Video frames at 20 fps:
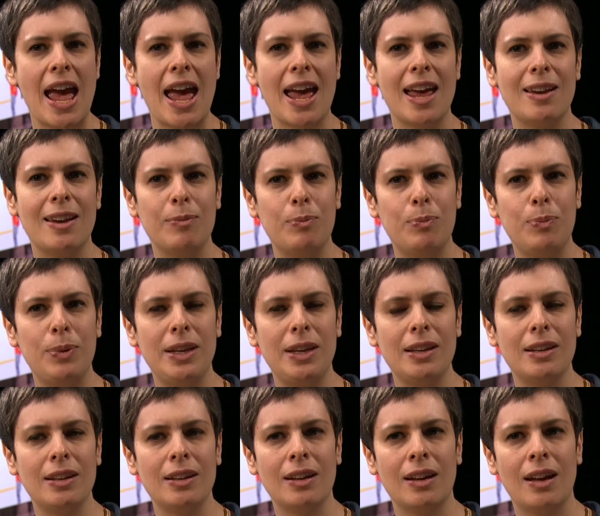And B,
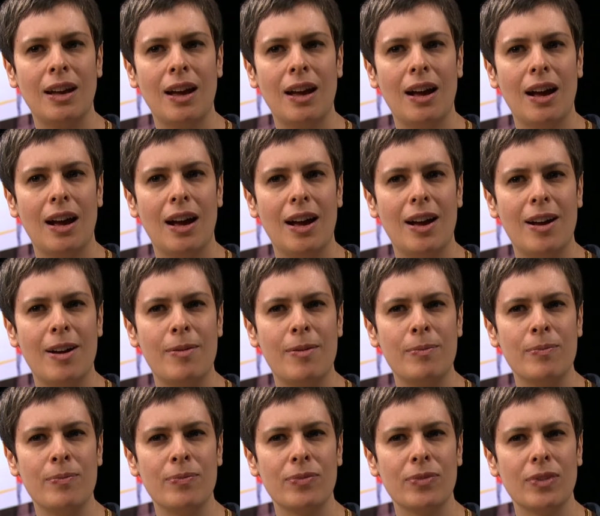
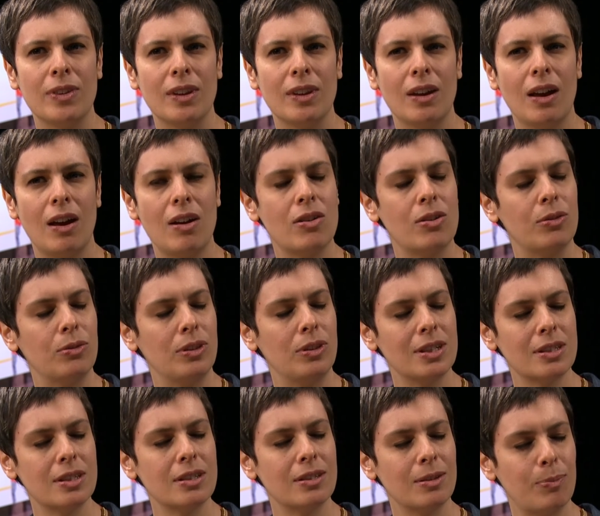um, oh,
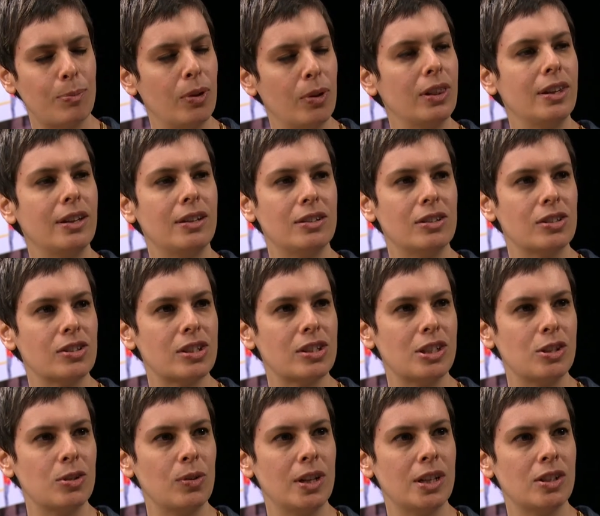this is a political
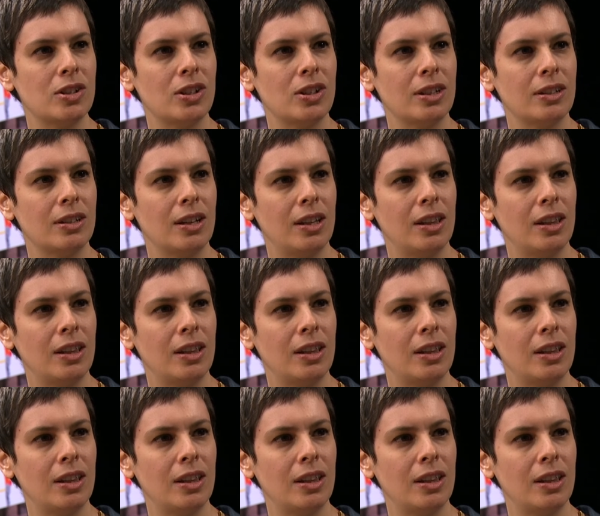situation.